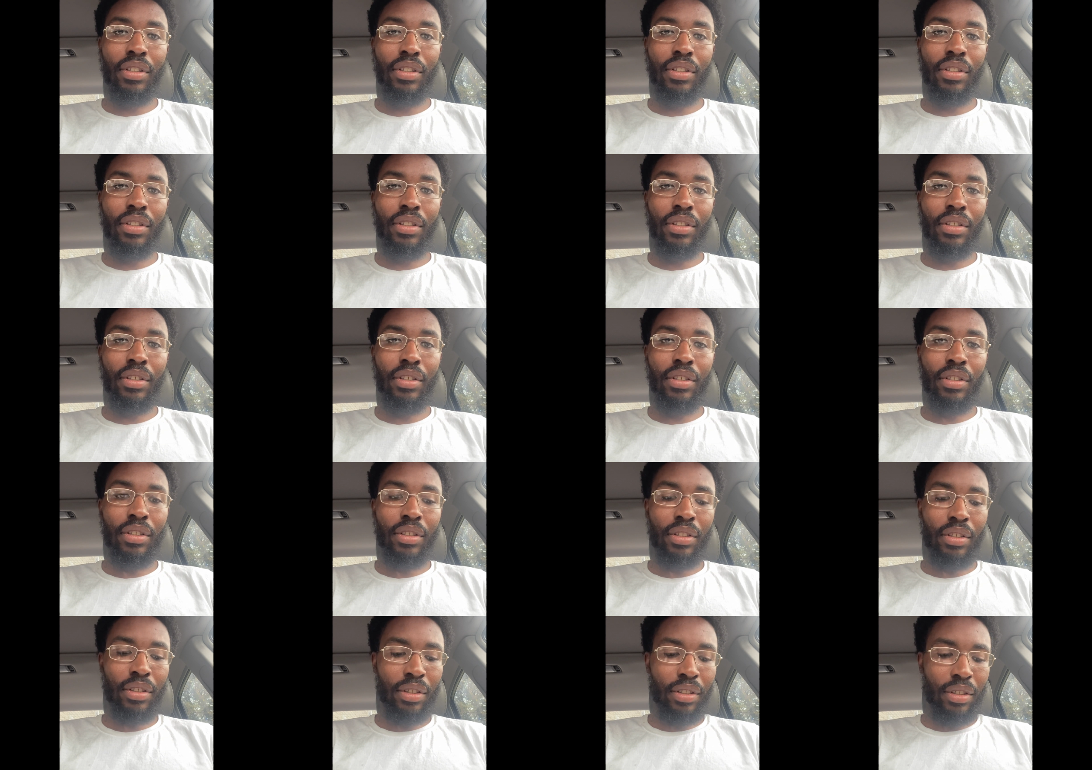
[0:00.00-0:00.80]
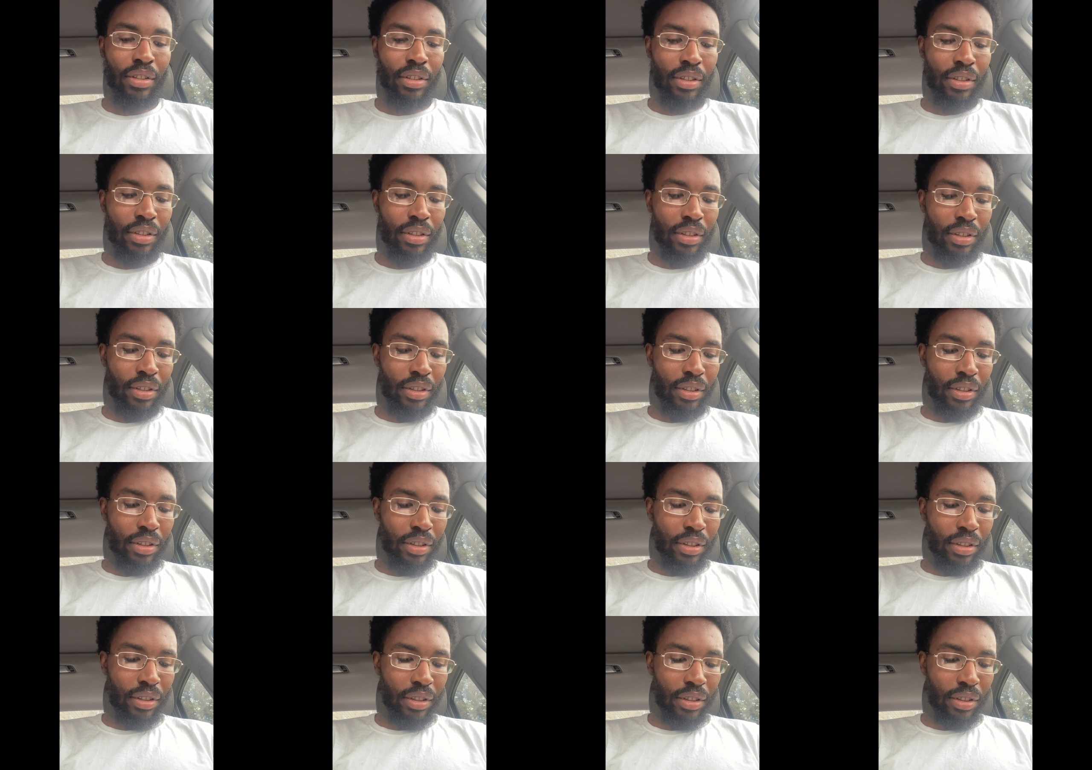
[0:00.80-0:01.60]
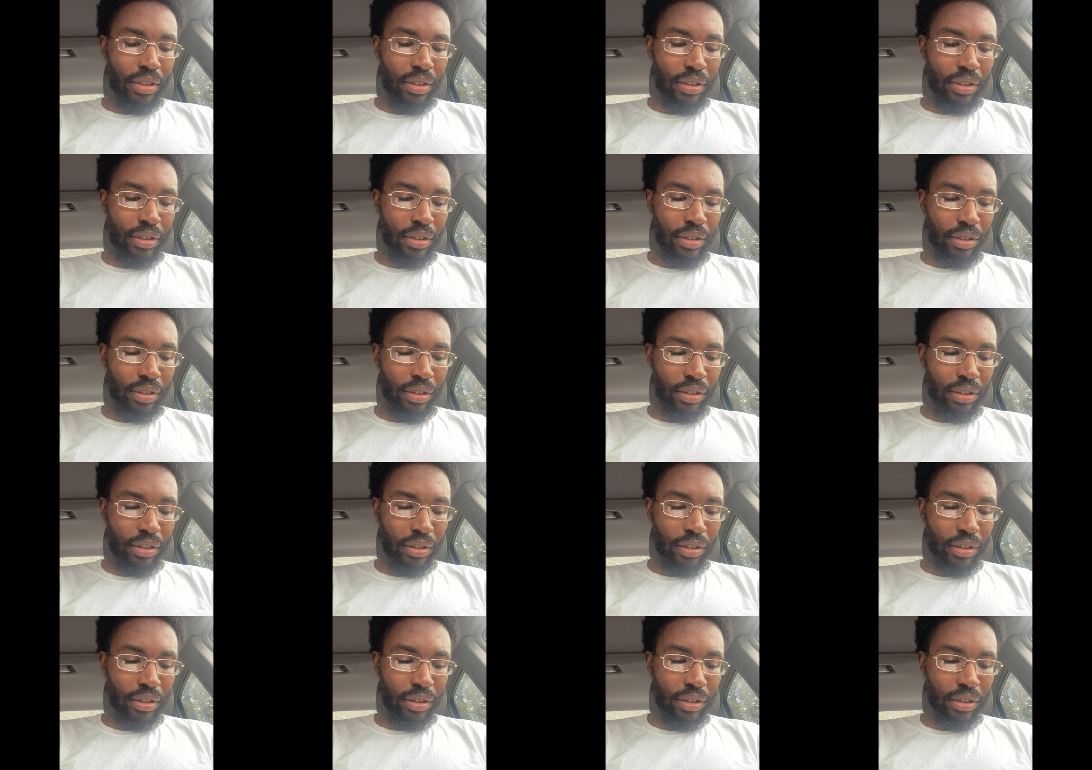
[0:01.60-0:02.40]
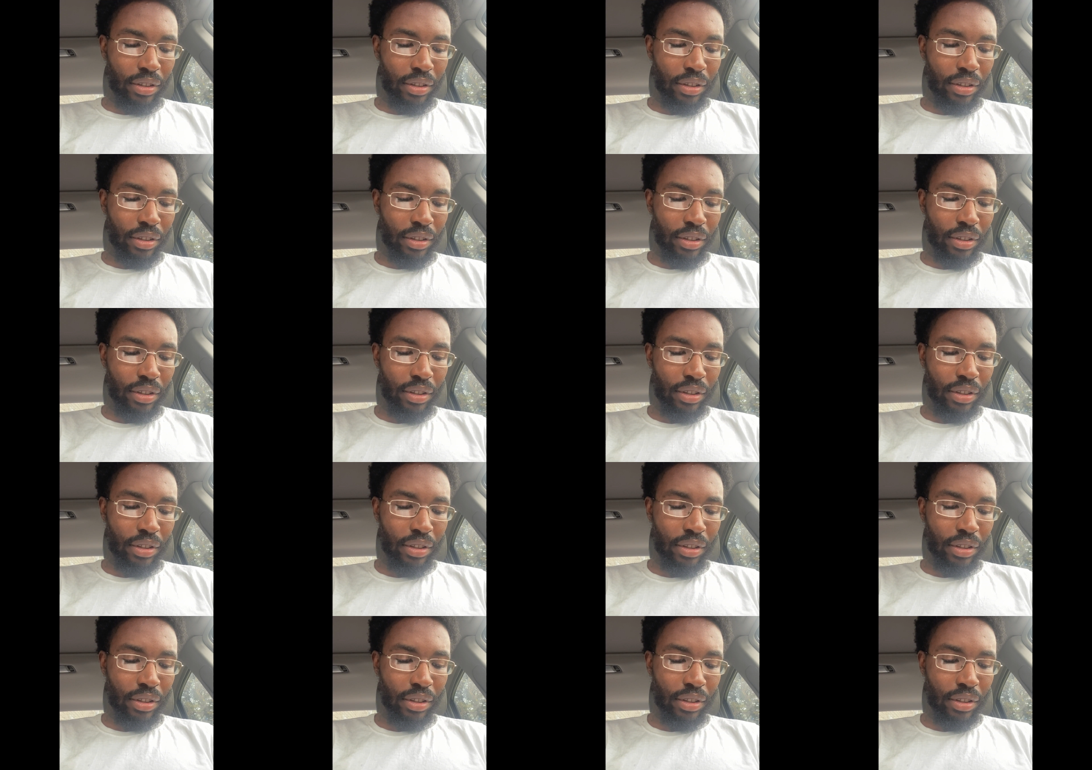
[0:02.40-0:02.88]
Nothing is said.